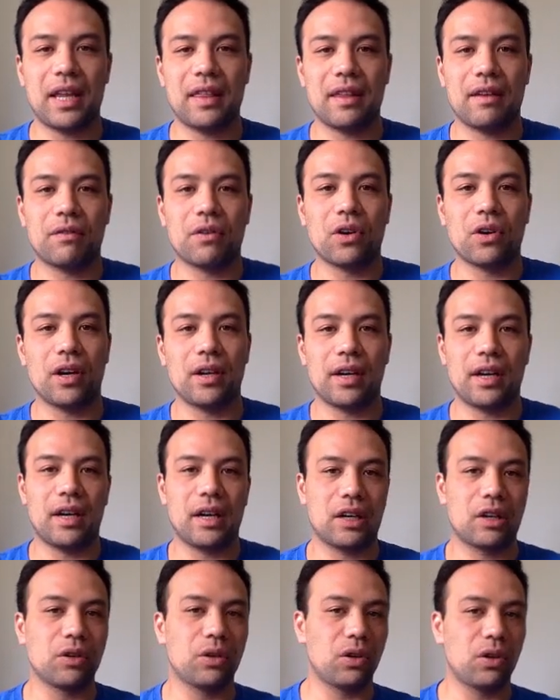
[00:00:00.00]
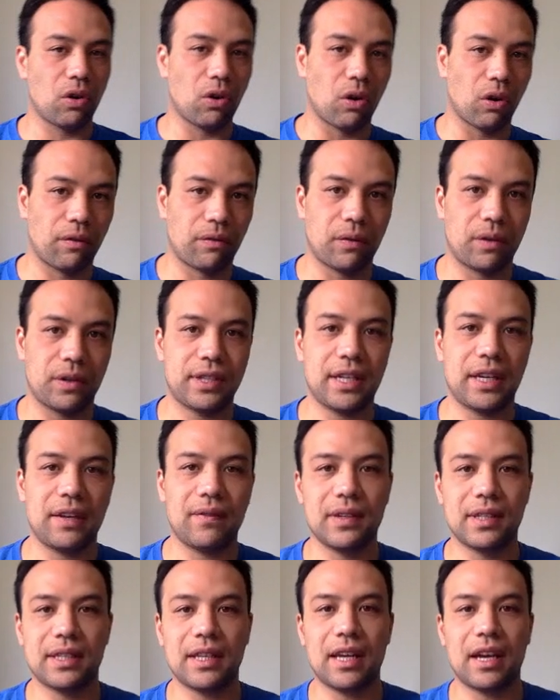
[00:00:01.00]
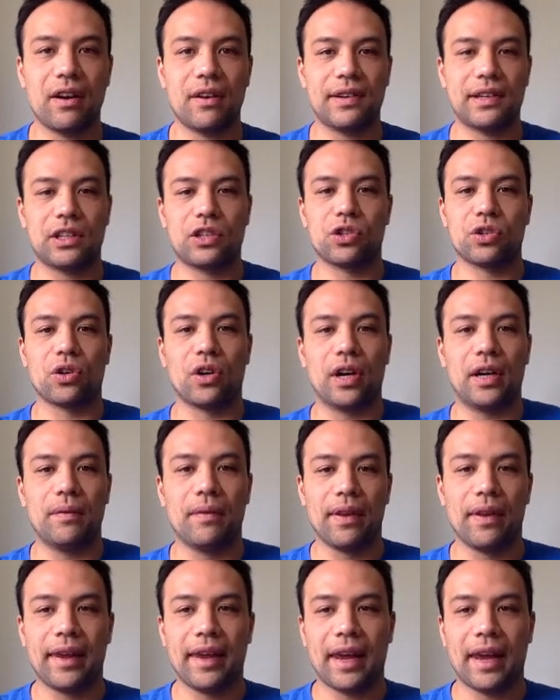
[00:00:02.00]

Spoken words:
They've got a good core of receivers there at Detroit,